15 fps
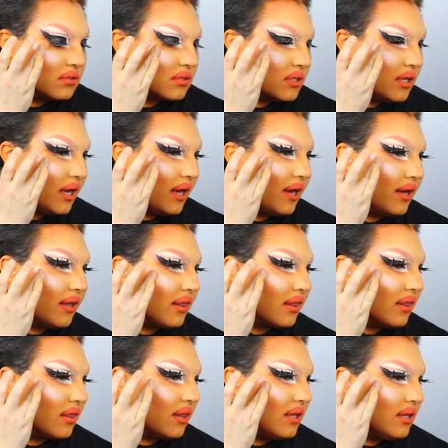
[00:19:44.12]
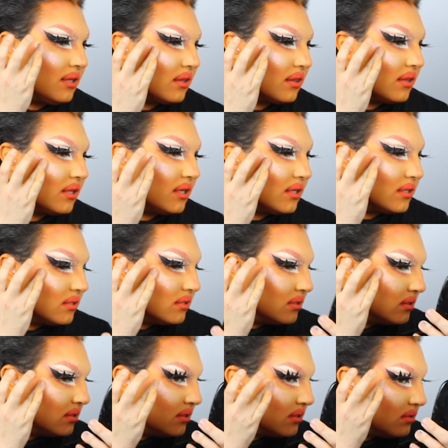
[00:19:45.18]
Okay, I think
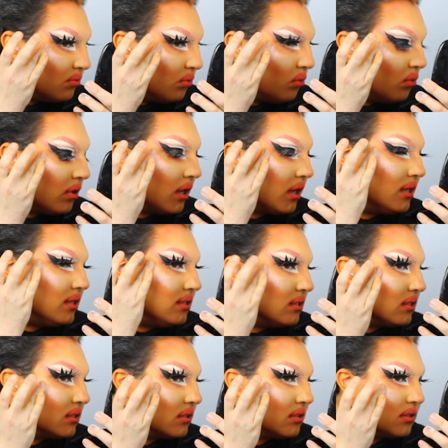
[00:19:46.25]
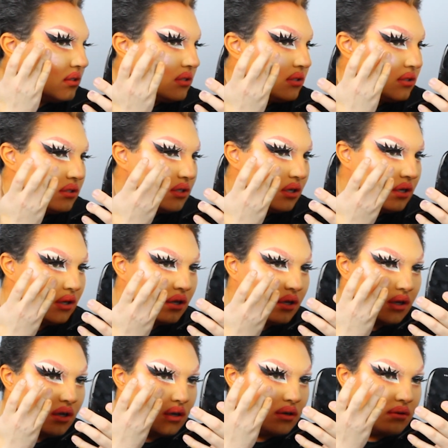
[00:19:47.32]
this works
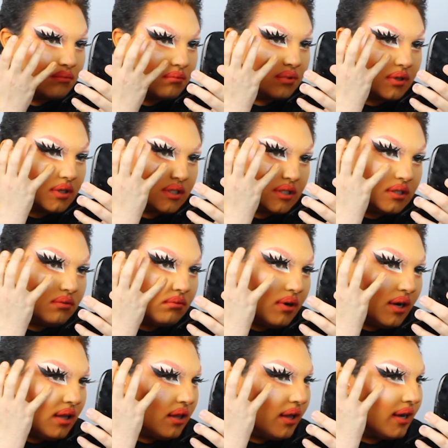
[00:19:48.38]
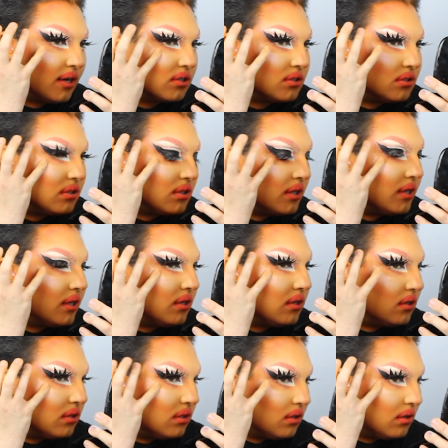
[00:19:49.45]
pretty well, actually.
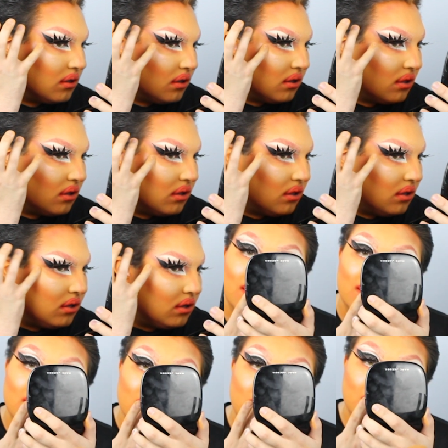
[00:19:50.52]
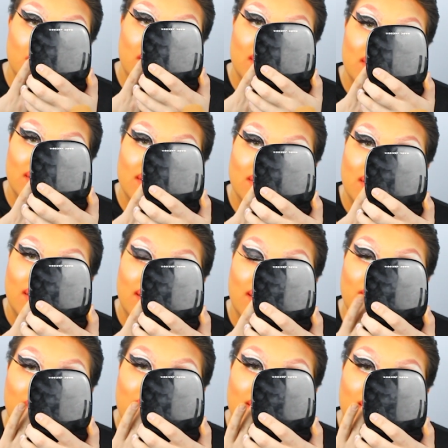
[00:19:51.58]
Just putting this
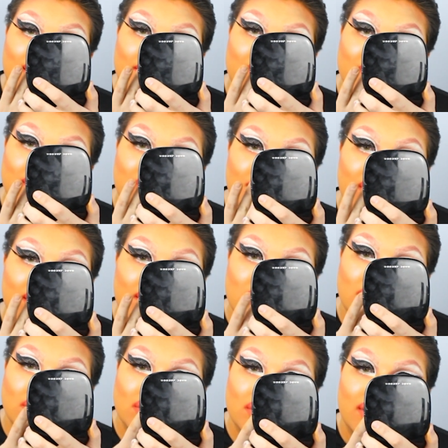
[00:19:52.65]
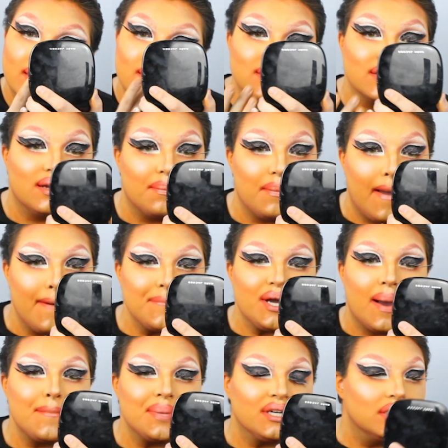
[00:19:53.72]
on my lips a bit, just to add some
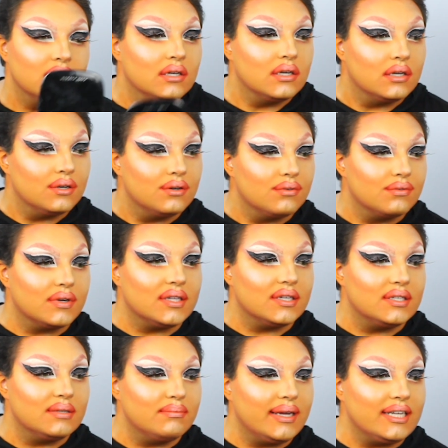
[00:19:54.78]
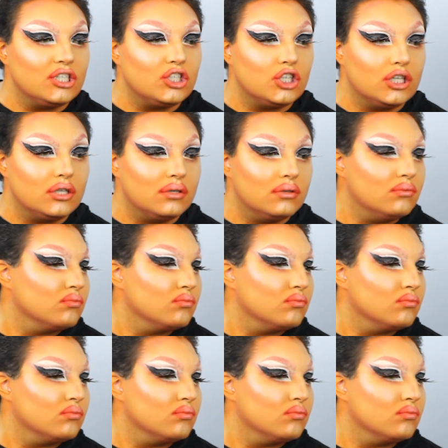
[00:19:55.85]
further dimension.